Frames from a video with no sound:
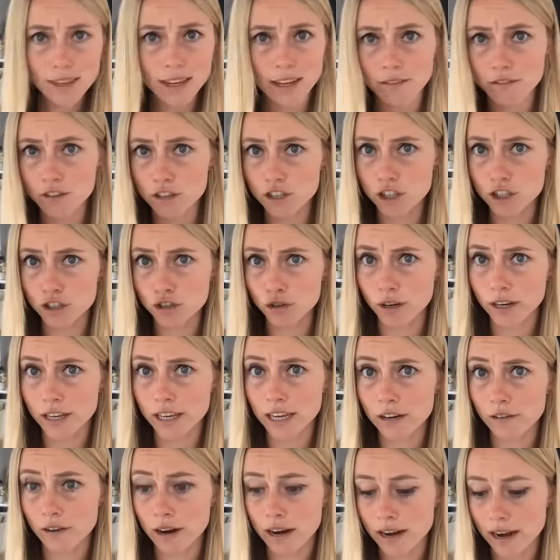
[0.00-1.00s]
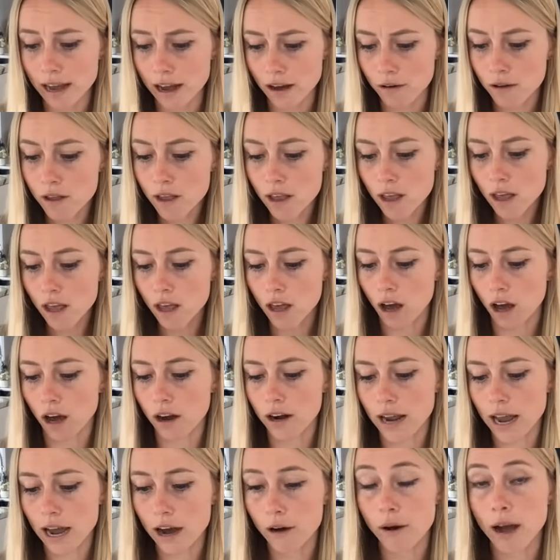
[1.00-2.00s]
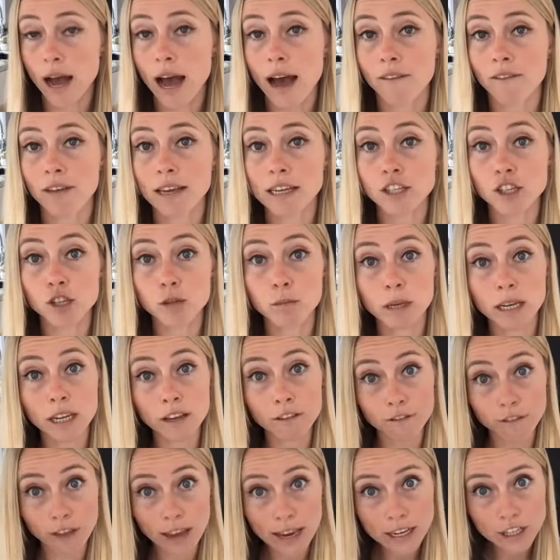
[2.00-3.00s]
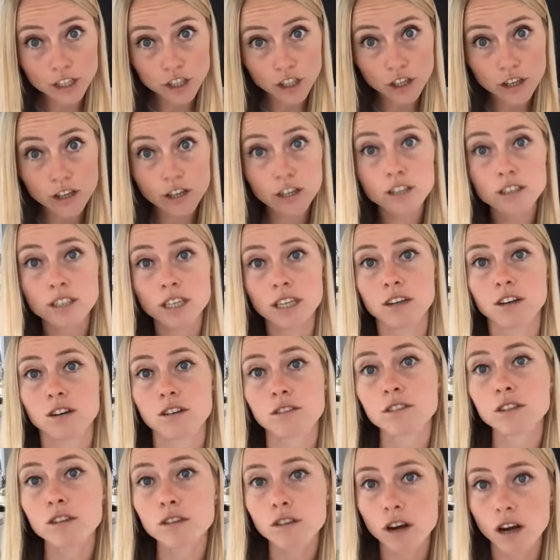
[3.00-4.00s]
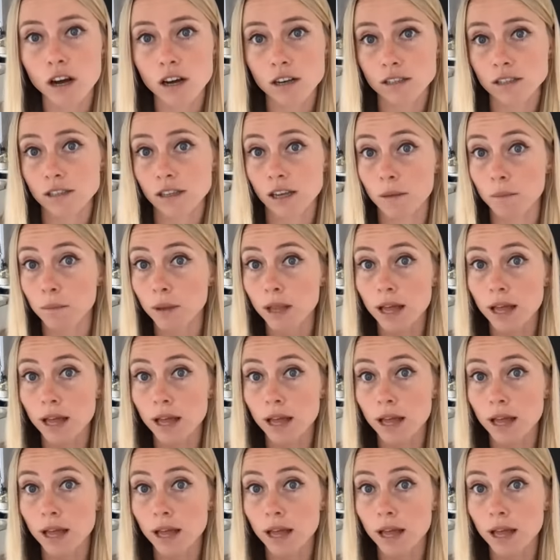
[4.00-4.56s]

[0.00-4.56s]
If you're just joining in right now, on how having too many fake sugars can also cause a